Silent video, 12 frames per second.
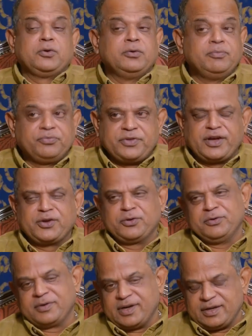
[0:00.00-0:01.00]
you. Thank
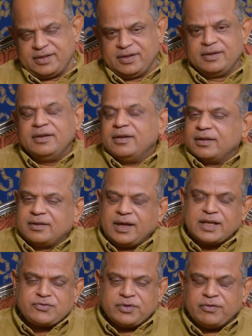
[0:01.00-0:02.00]
you, Karthik.
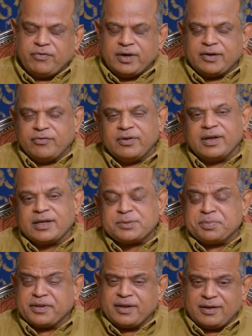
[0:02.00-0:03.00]
Thanks for the wonderful
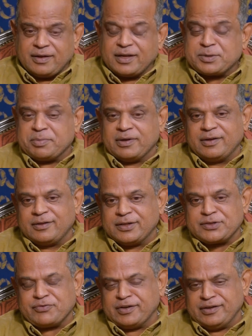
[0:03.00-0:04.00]

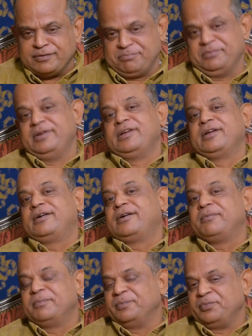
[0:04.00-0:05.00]
this one.
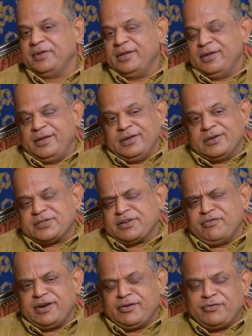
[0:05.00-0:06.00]
Uh, it's a
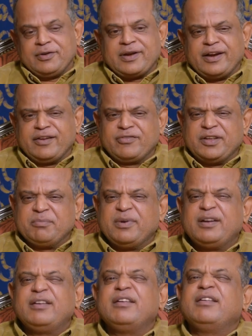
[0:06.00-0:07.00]
wonderful kind of thing,
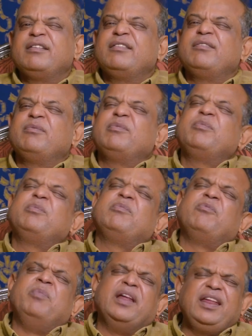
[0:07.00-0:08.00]
but
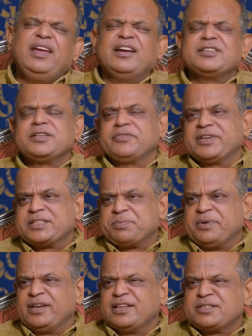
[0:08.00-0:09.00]
many years of
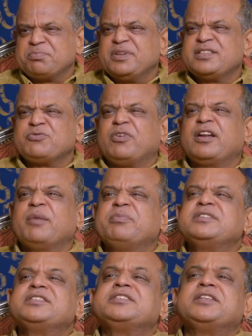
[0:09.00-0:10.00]
experience means what
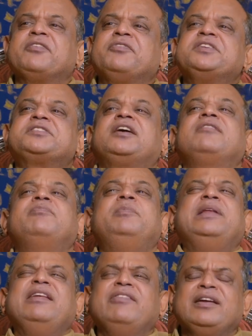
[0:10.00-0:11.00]
happens is that we start
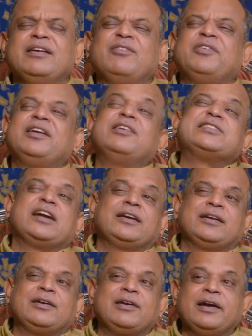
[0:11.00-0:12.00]
believing we
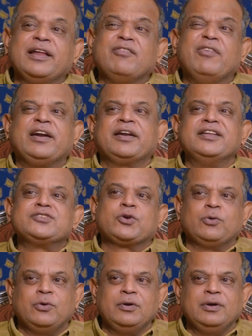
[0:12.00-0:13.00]
started getting veterans or
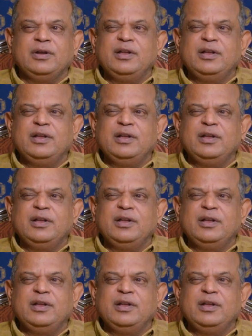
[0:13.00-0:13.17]
old.